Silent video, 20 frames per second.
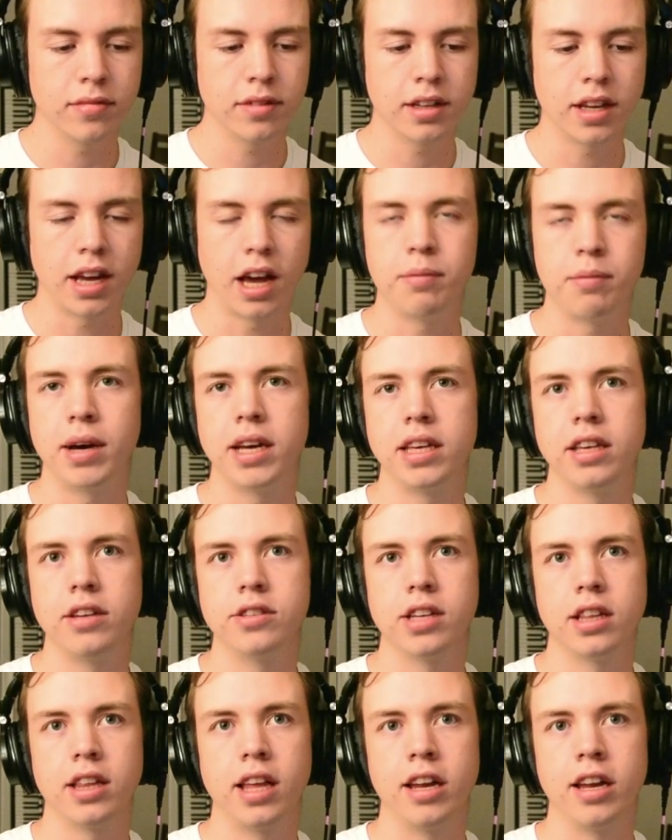I might use
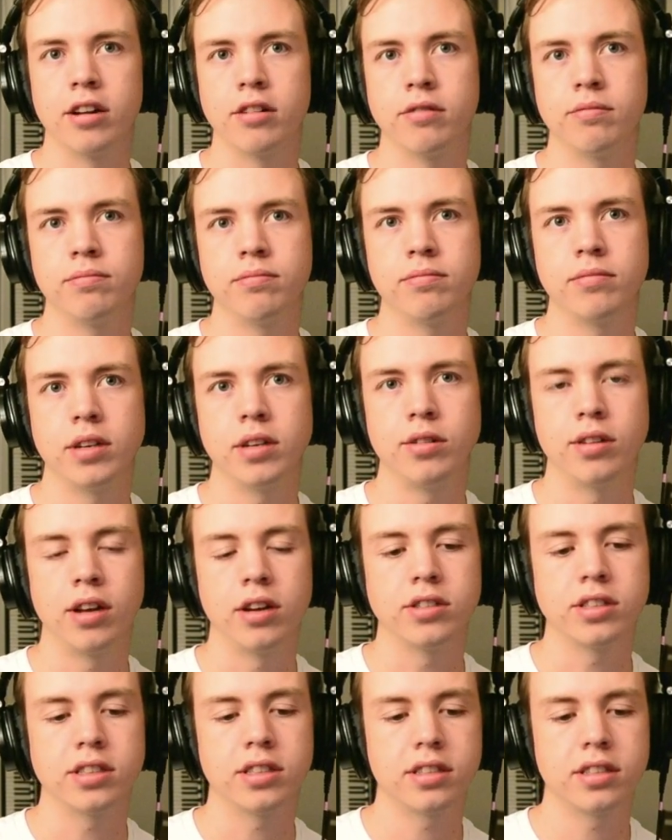it later. Who
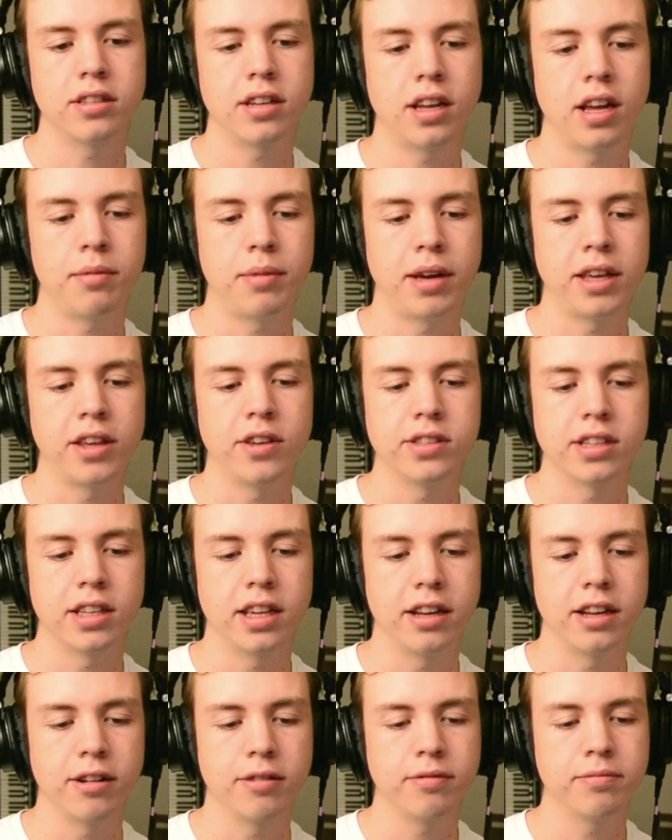knows? I might use it
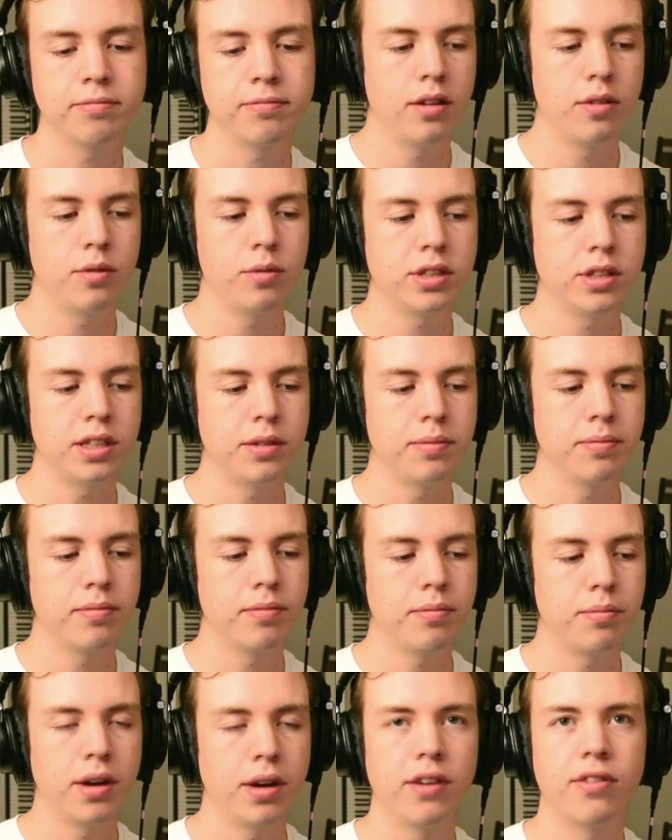later. We'll see.
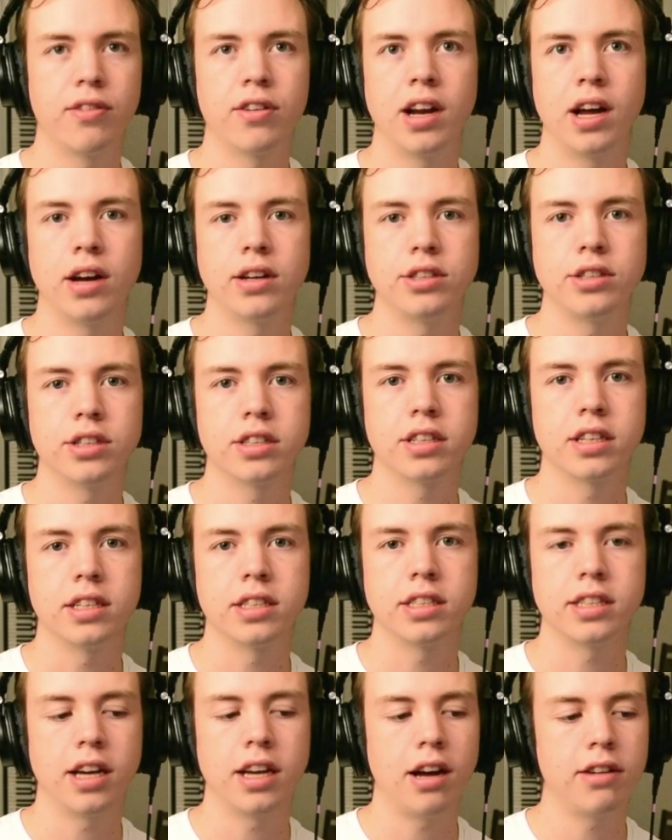But for now, it's just going to
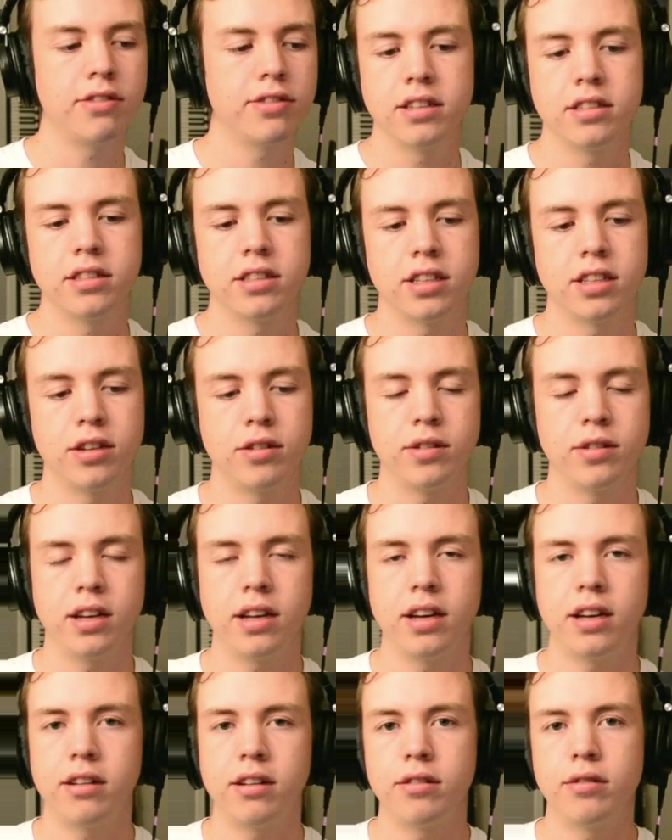stay off. So
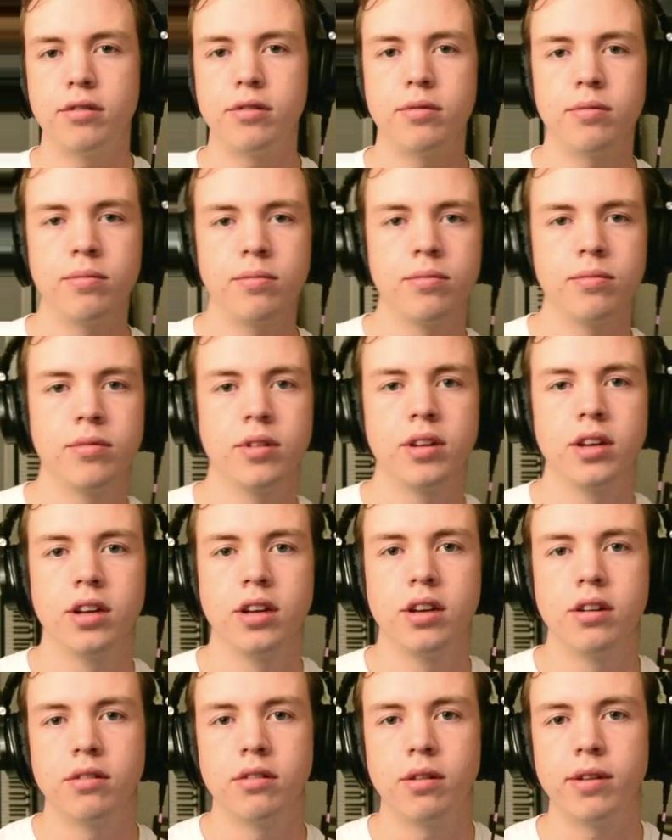now
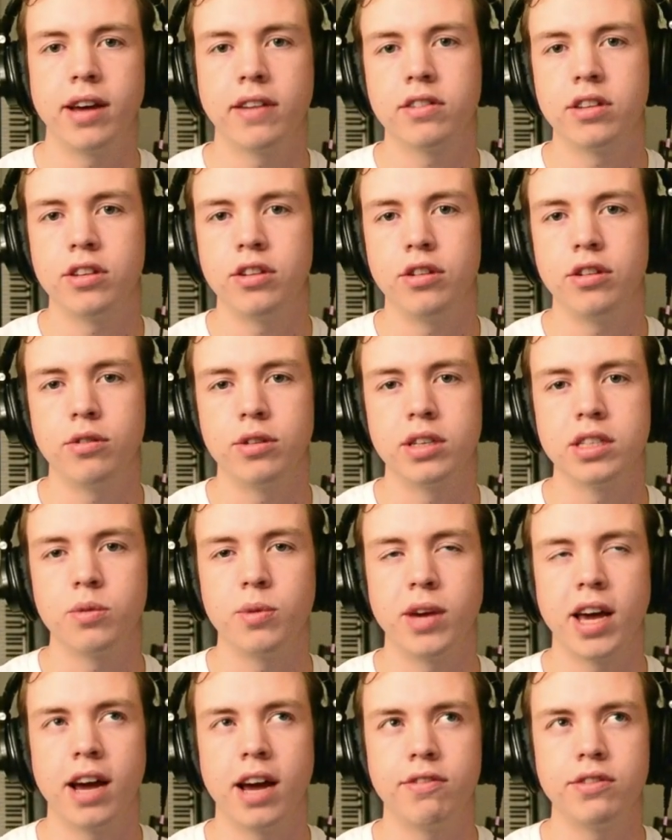what we have to do is we
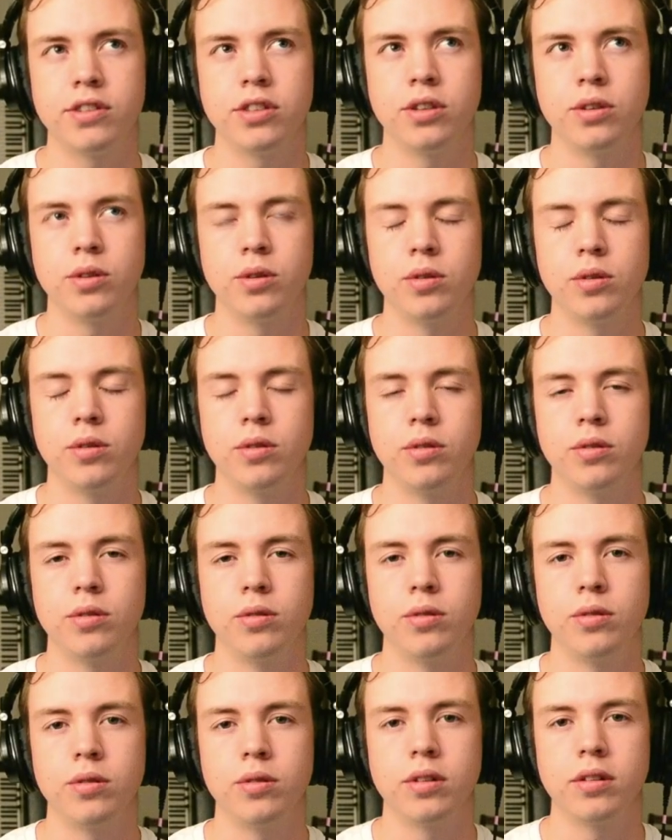have
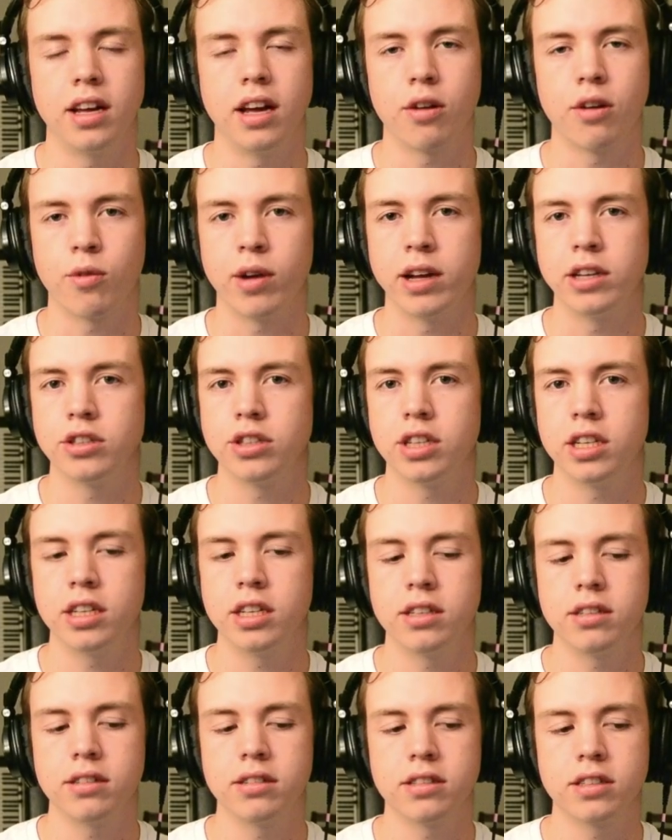to arrange it
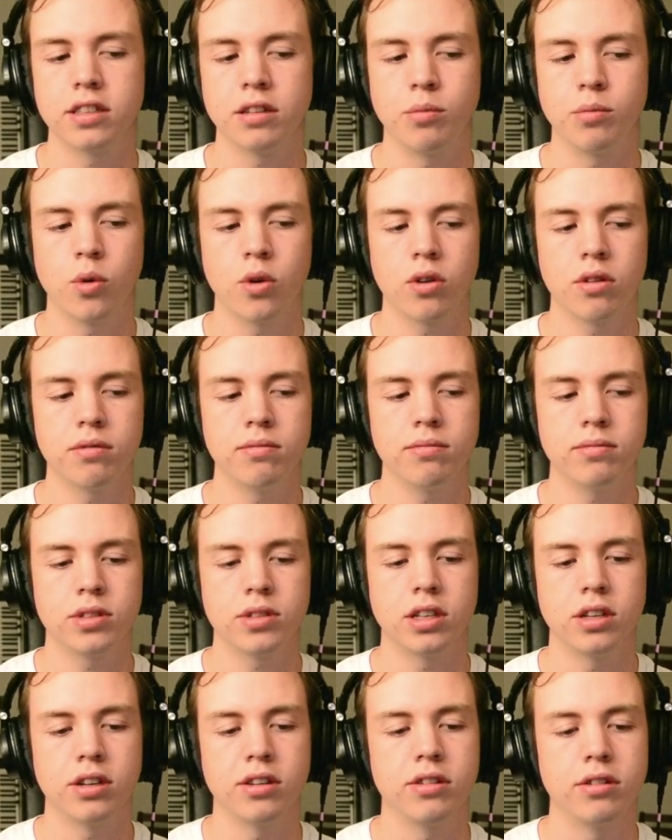some more.
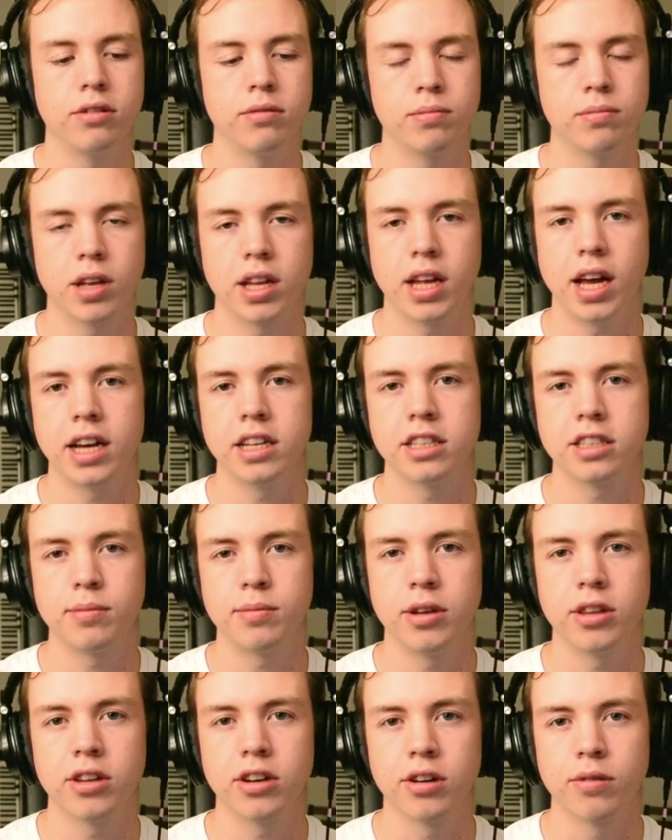So I'm going to add some
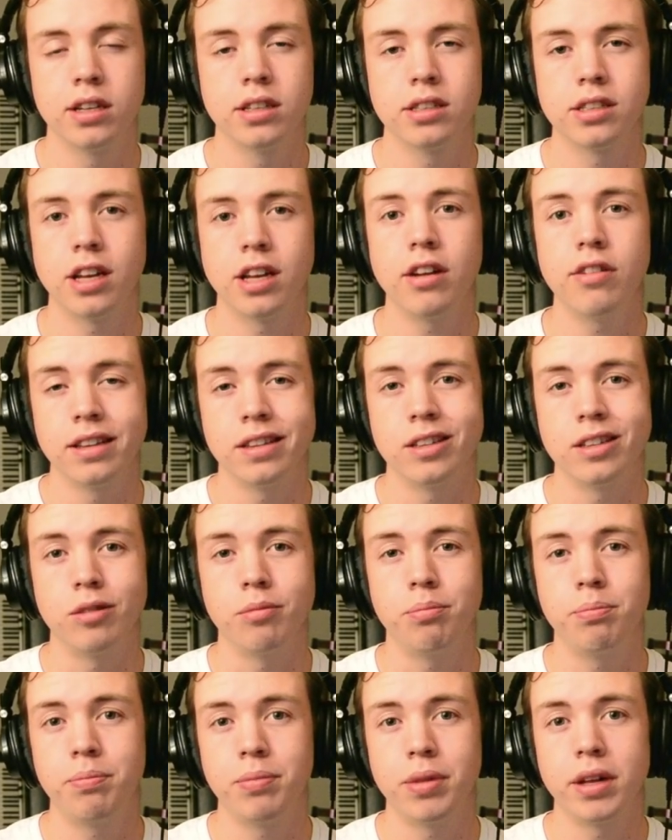other stuff, little
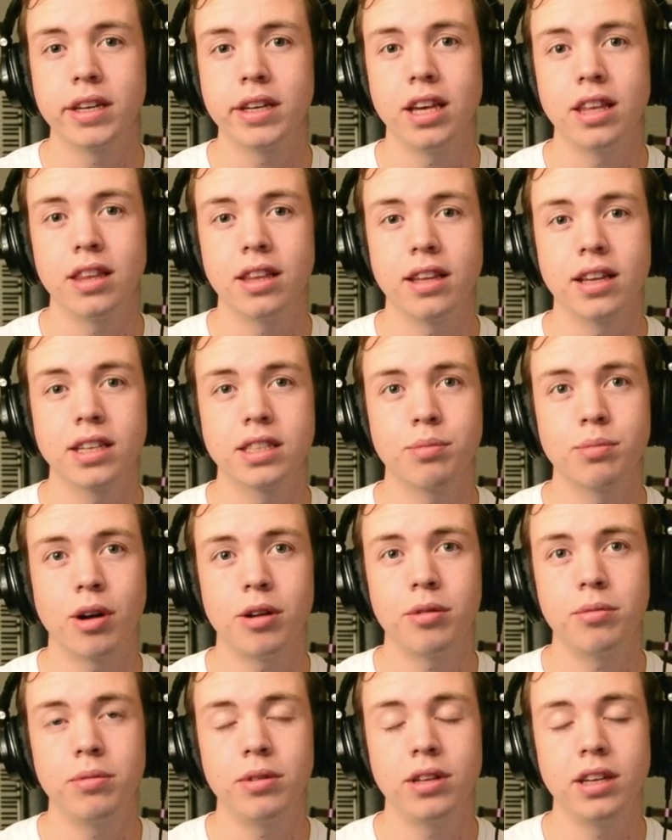plucky things
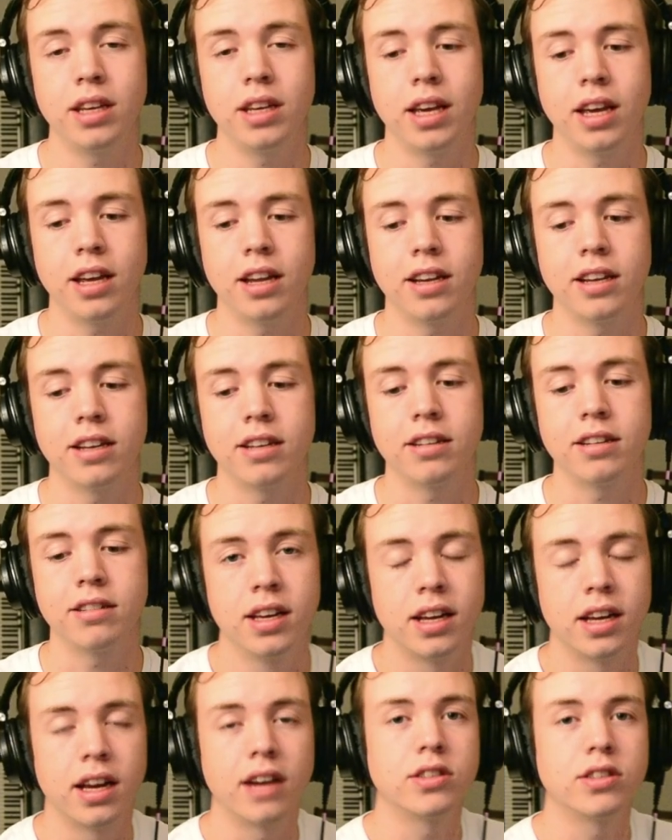probably, and
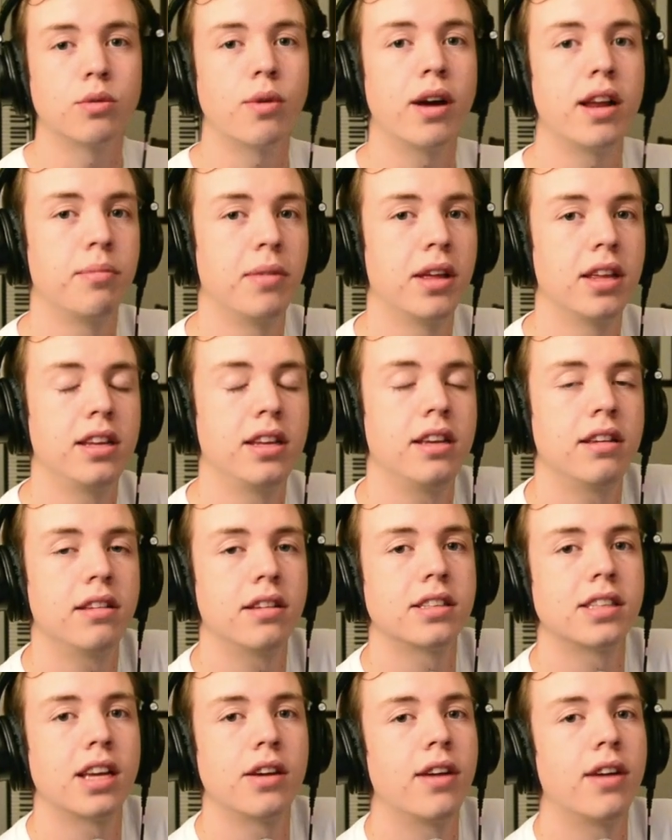I have to write a melody
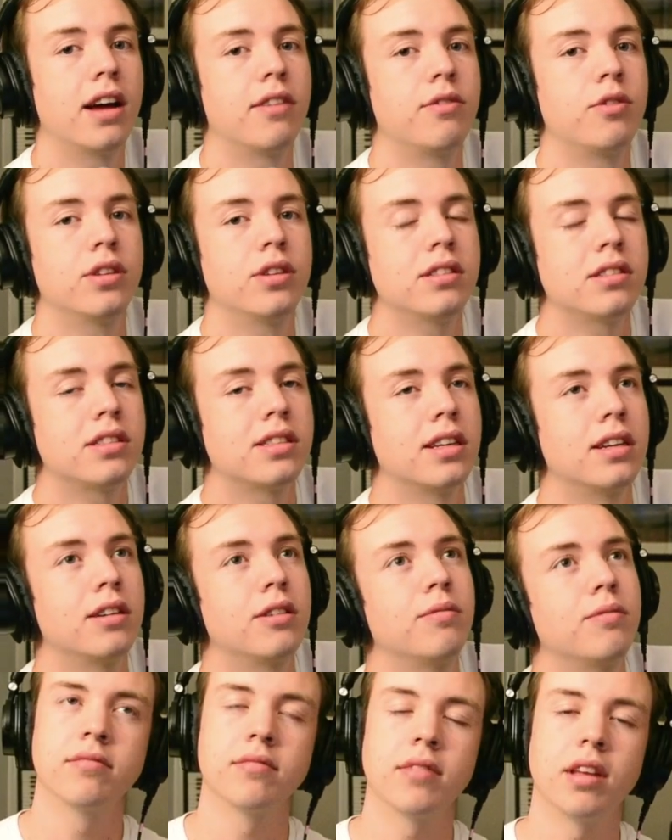because I don't have one.
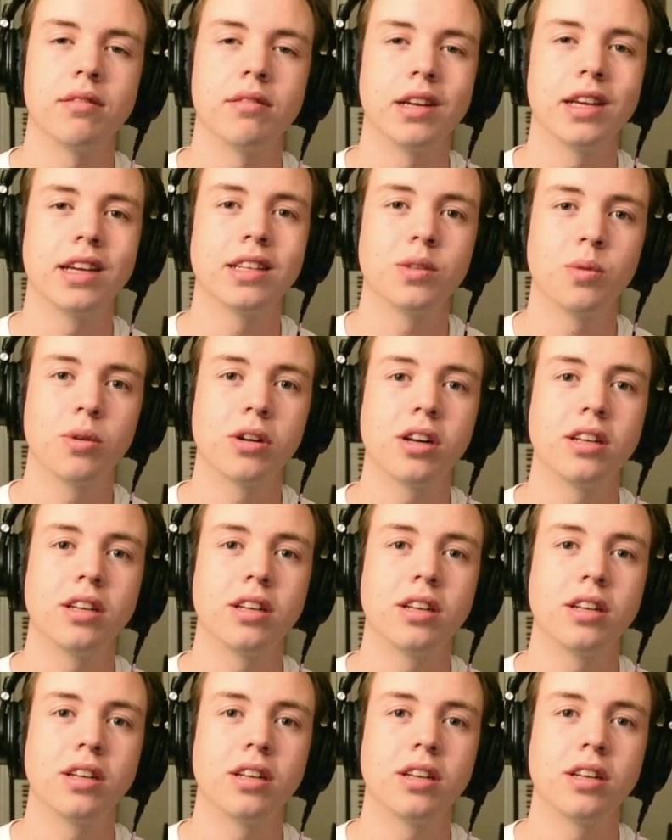So I'm going to get to work on